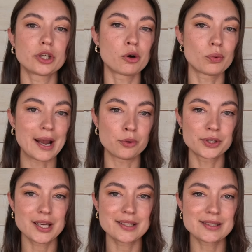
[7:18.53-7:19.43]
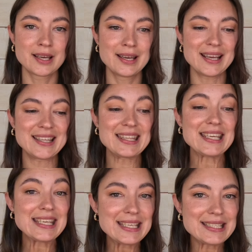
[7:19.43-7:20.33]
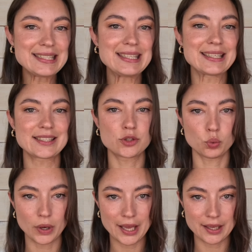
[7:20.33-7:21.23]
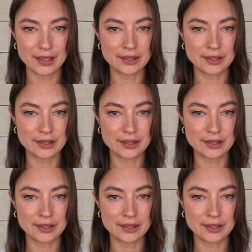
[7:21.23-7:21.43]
around us in the easiest way,